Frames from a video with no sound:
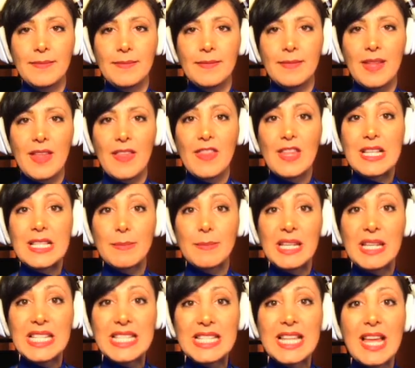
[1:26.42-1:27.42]
This
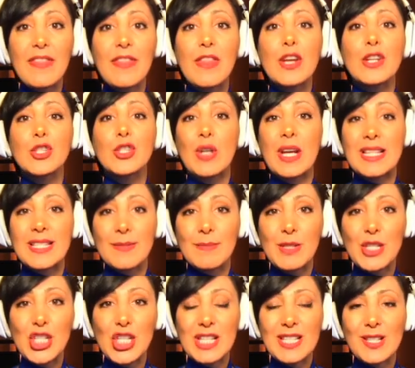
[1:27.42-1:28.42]
means that their
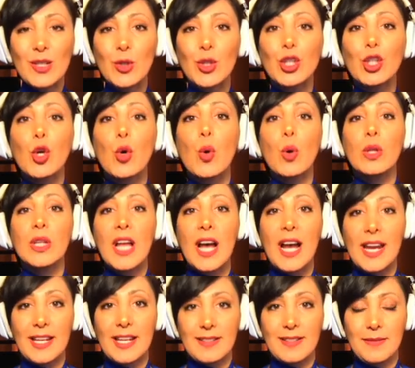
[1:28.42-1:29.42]
transmissions could collide.